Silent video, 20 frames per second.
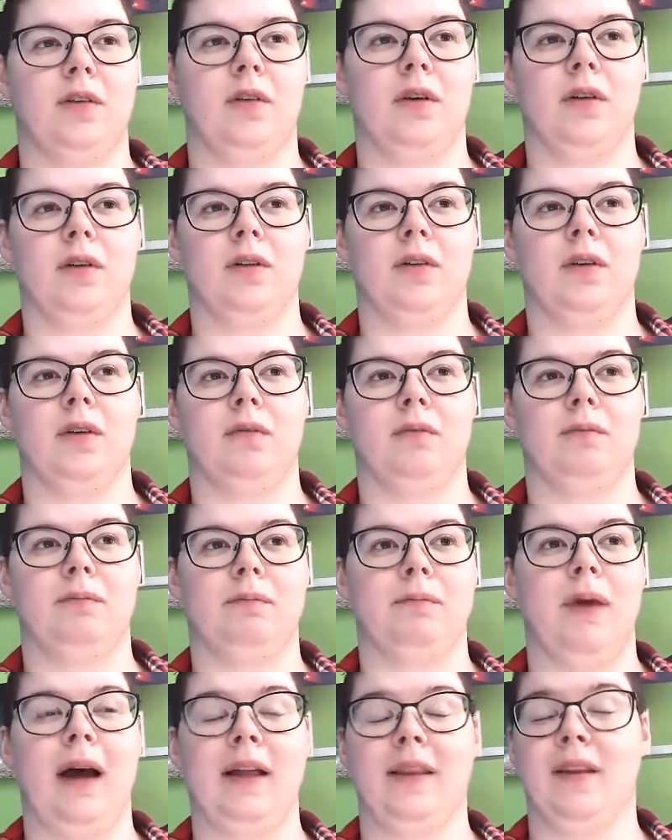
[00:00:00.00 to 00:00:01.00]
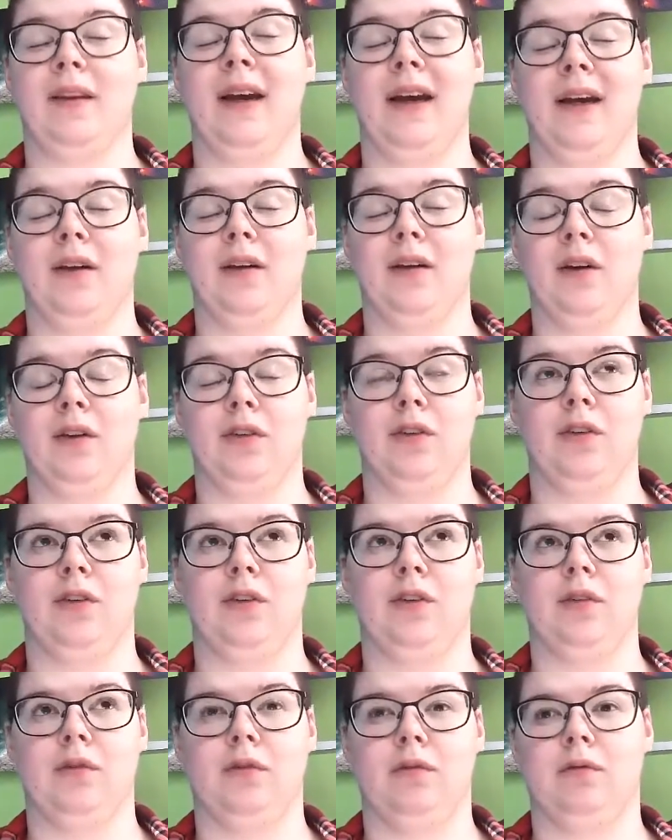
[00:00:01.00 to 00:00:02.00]
Well, I had the
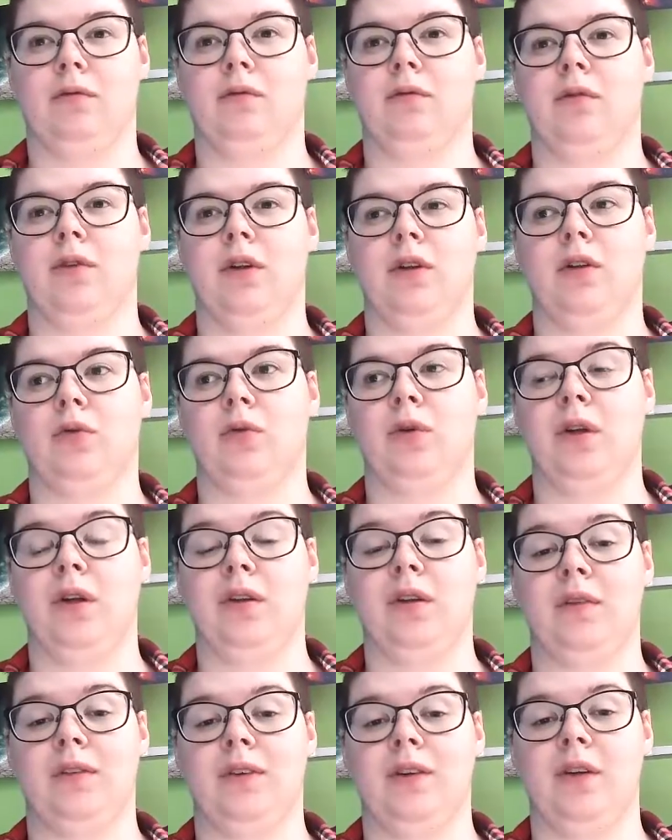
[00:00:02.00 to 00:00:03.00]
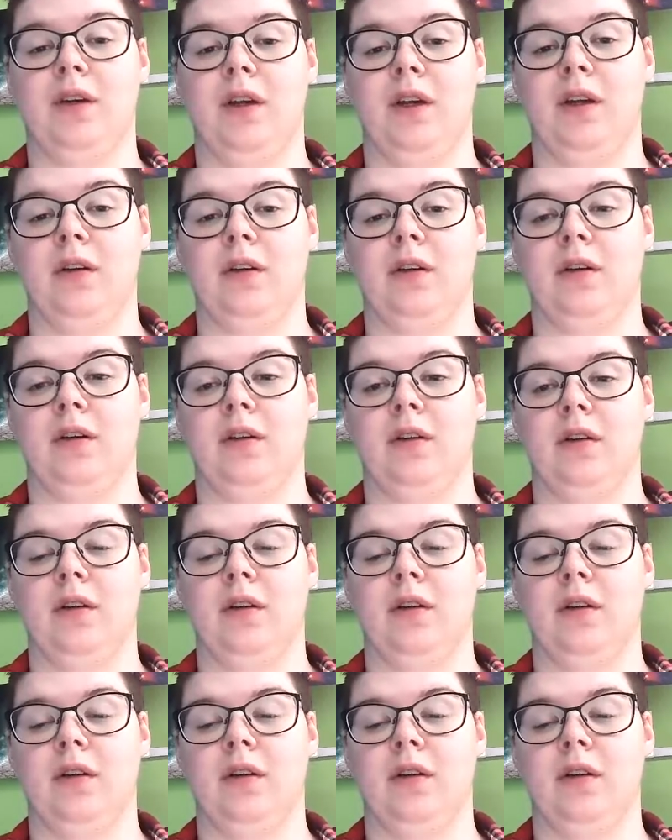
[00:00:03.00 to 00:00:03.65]
diagnosis since 2017,